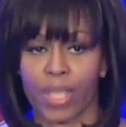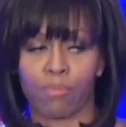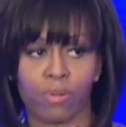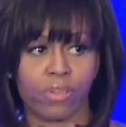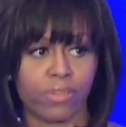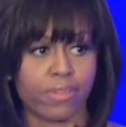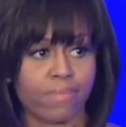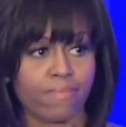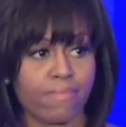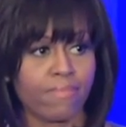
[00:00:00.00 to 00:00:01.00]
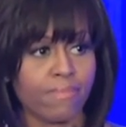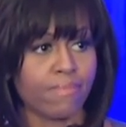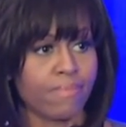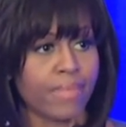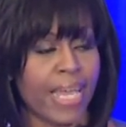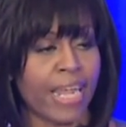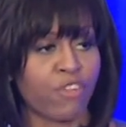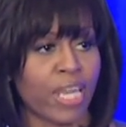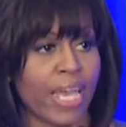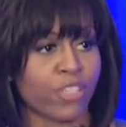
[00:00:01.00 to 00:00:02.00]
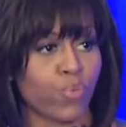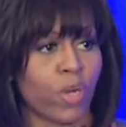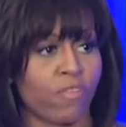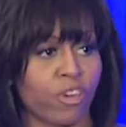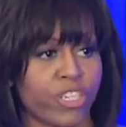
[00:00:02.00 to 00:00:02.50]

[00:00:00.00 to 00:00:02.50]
neighborhoods and every last one of our